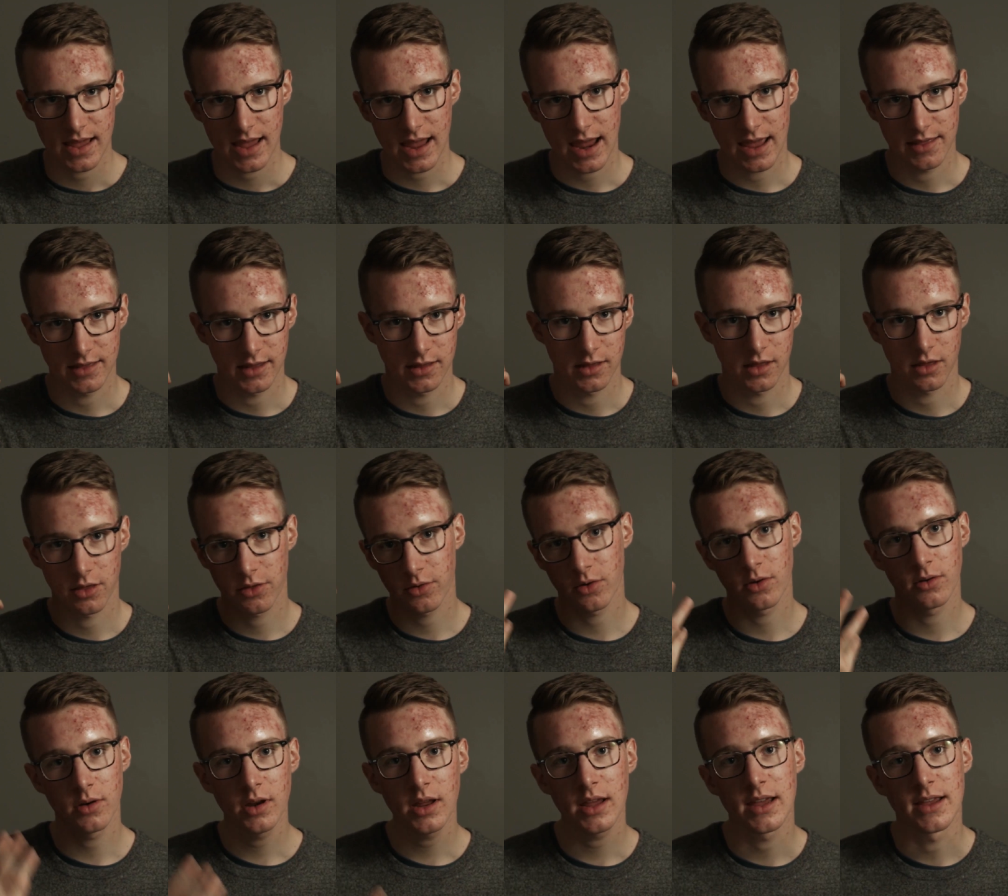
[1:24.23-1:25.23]
And then the
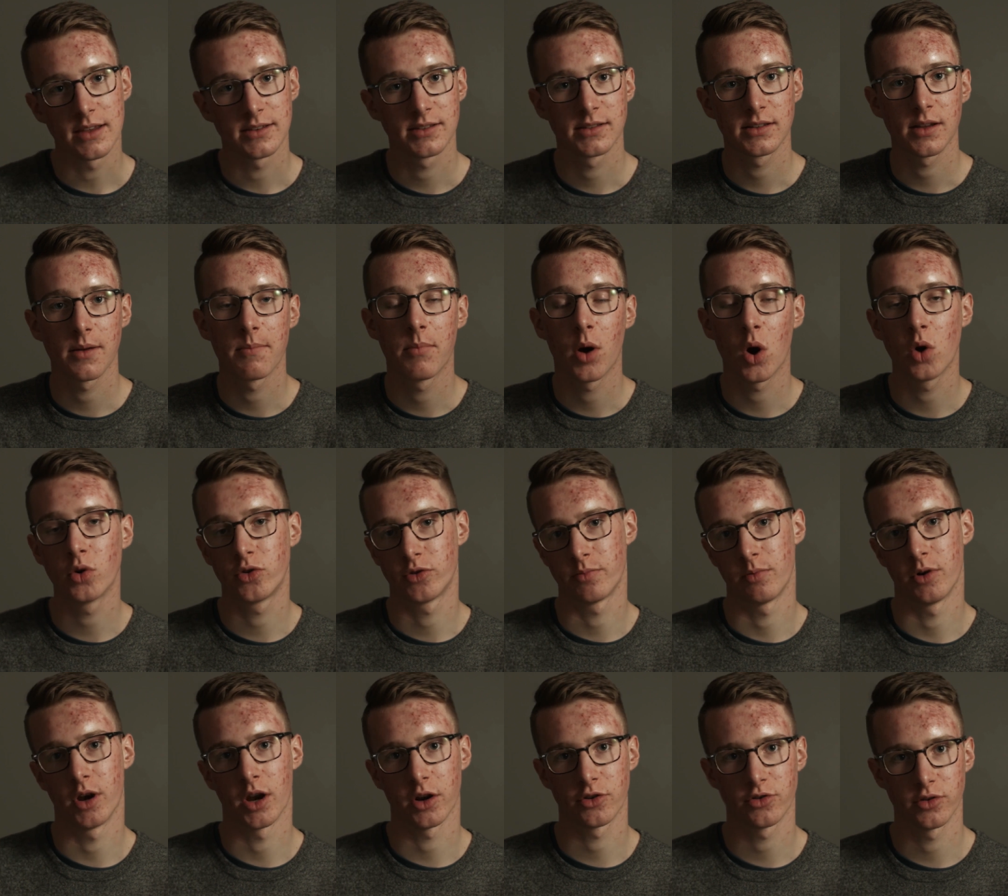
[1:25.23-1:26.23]
third is
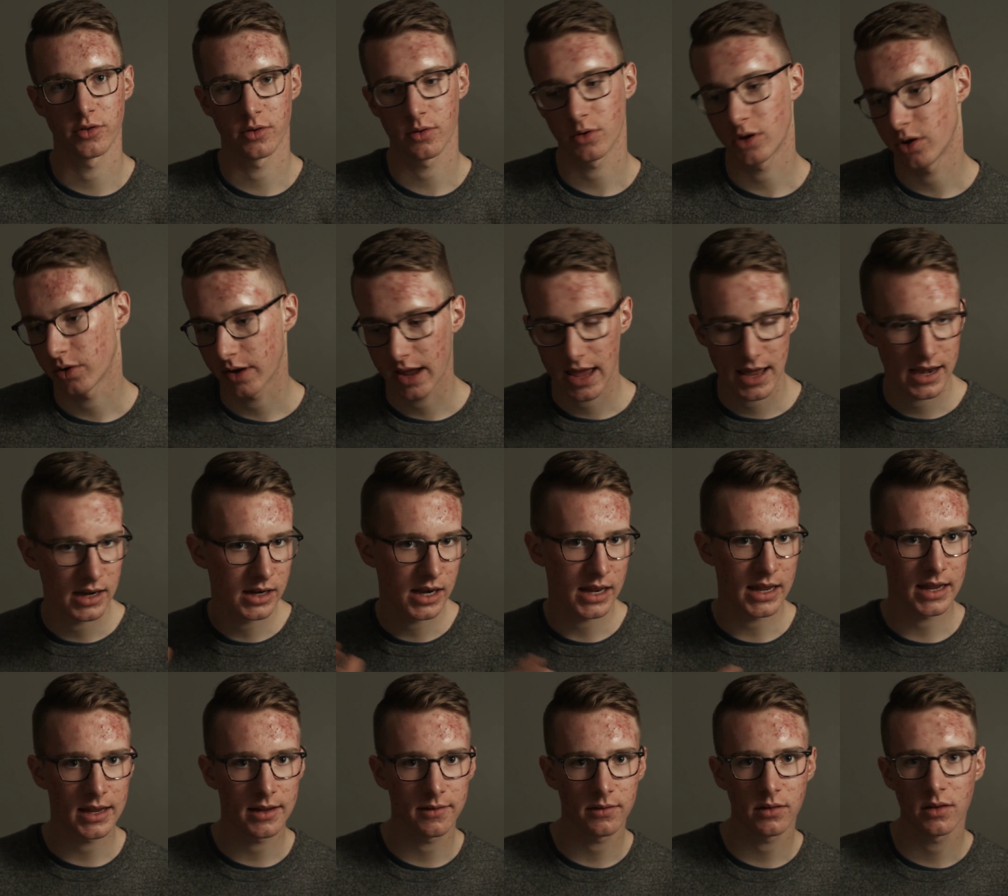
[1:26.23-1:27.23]
post-production. You're
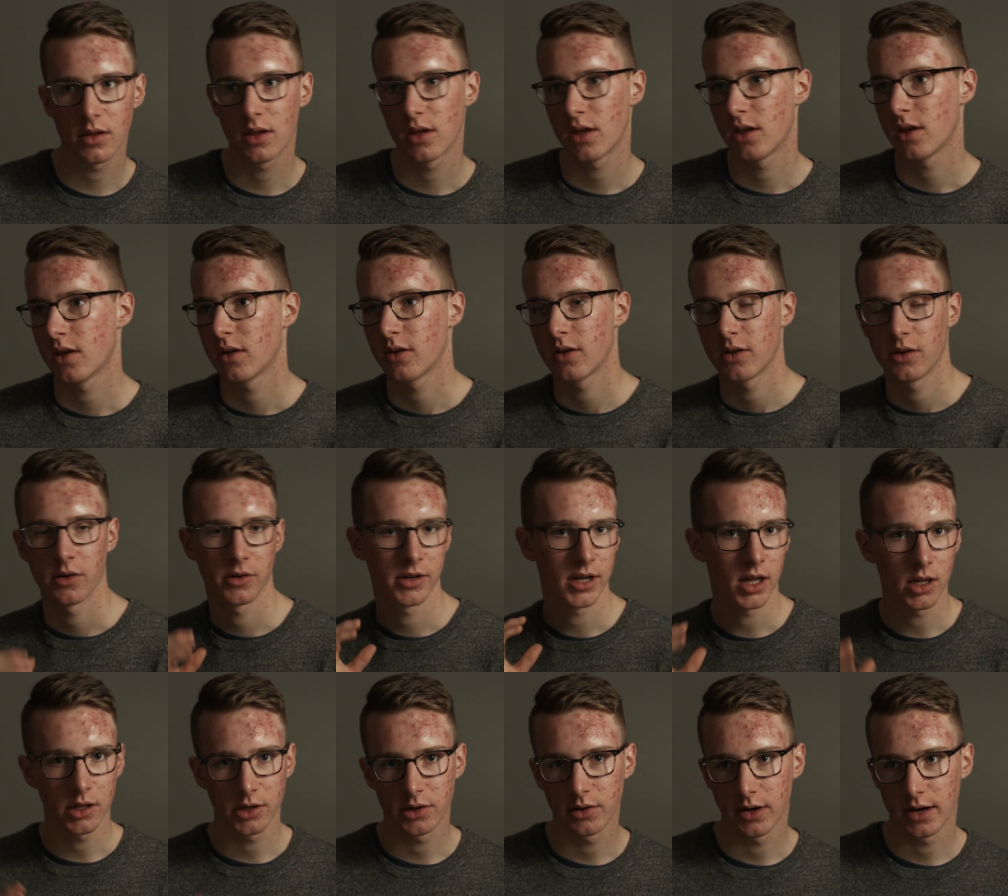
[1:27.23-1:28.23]
editing, you're
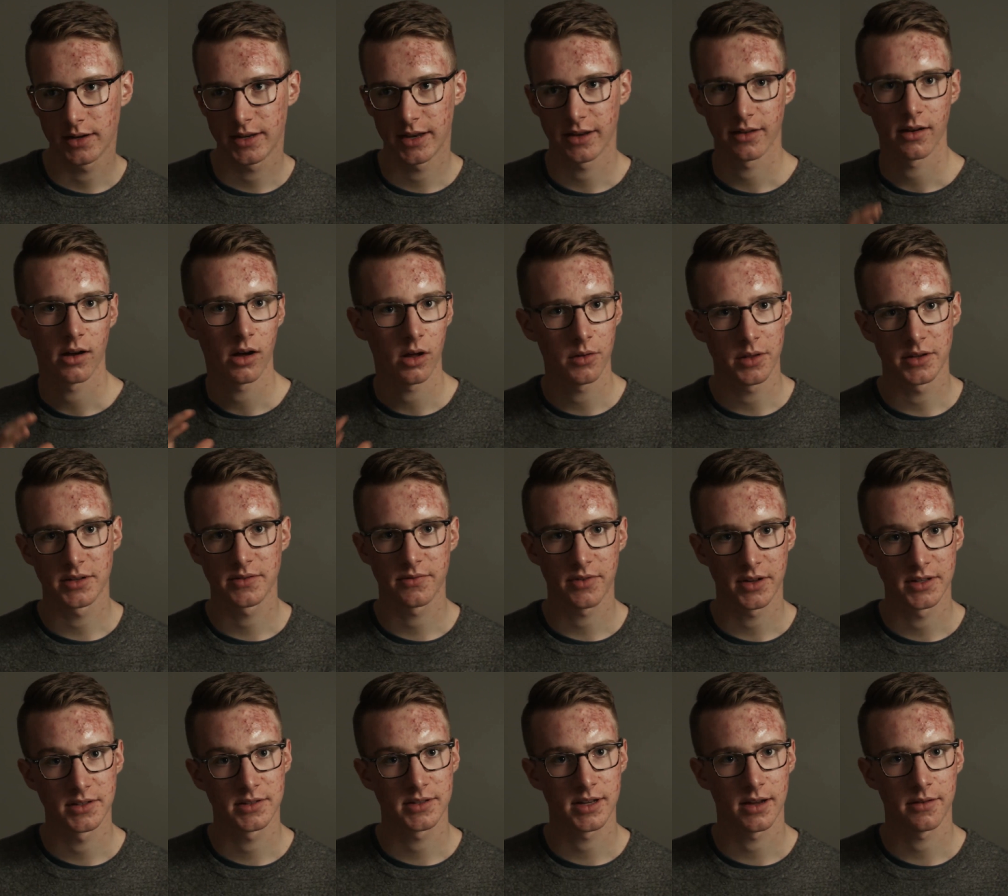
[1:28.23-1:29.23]
color correcting, all this
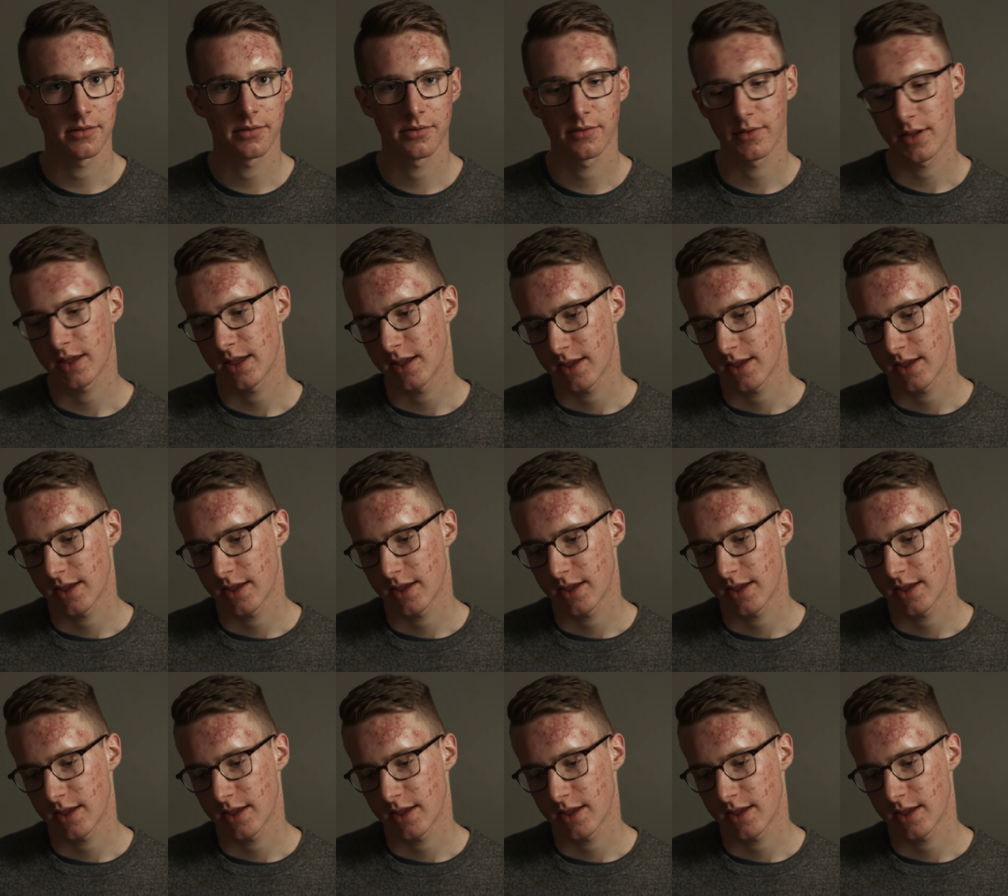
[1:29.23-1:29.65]
fun stuff.